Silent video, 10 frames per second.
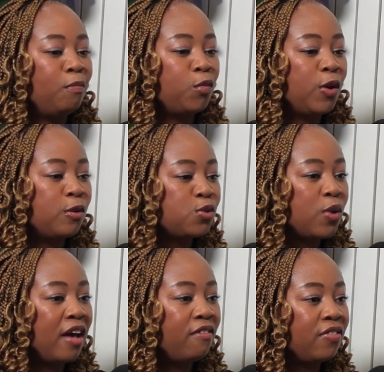We also
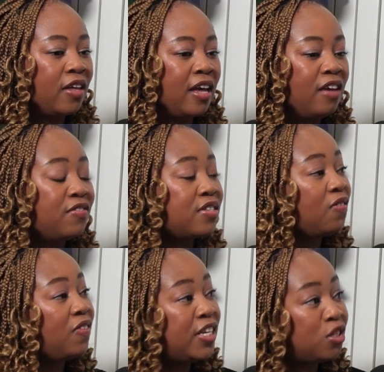have the Avis
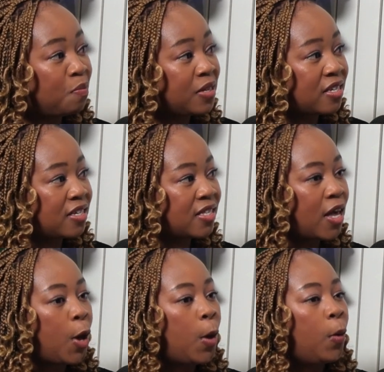fleet business,
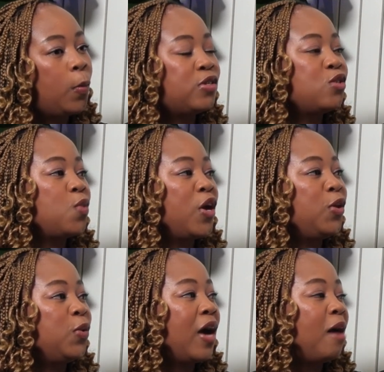which is where
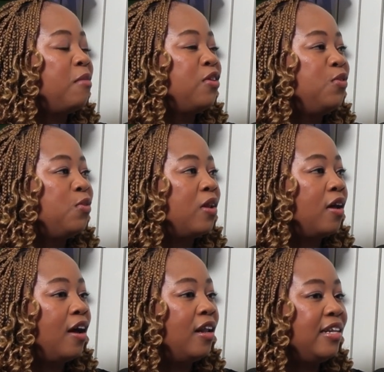you come and you
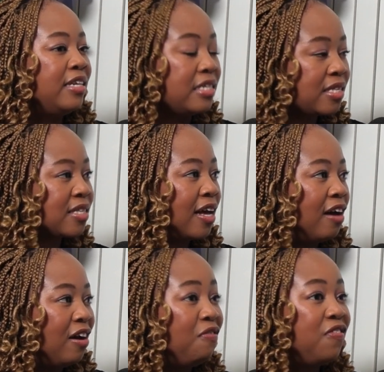lease
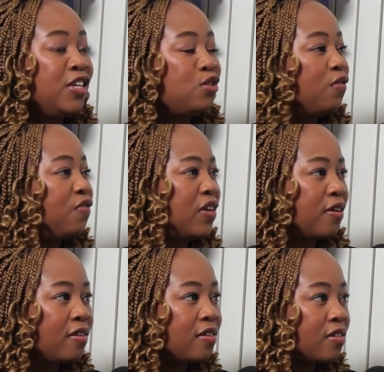a fleet of
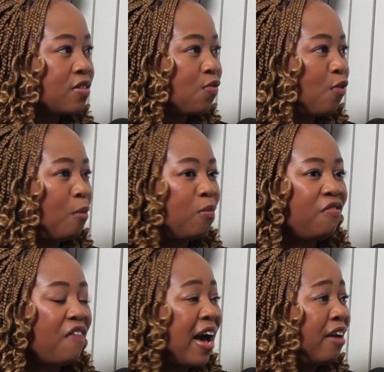vehicles from
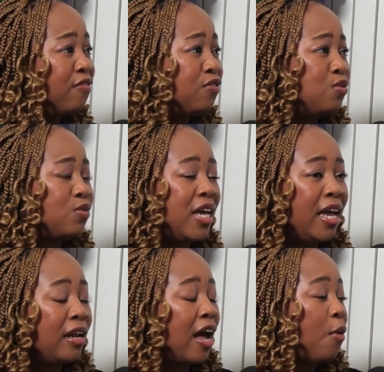5 to
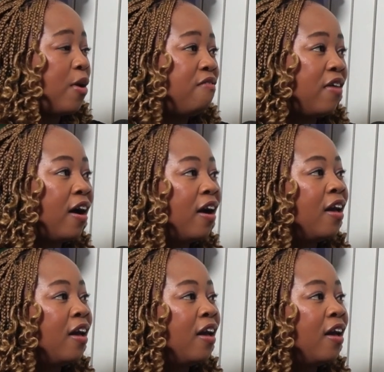10, however,